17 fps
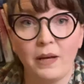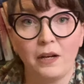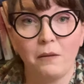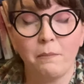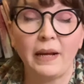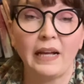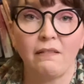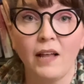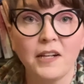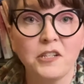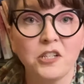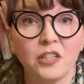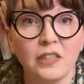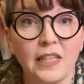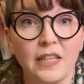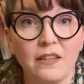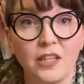it
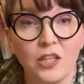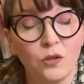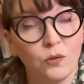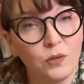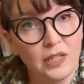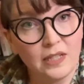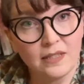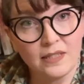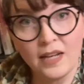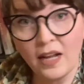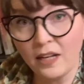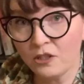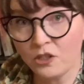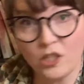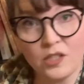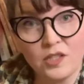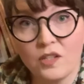biologically, the yoni is
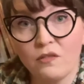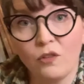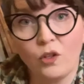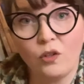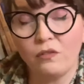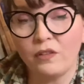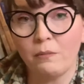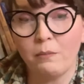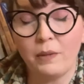not just the vulva,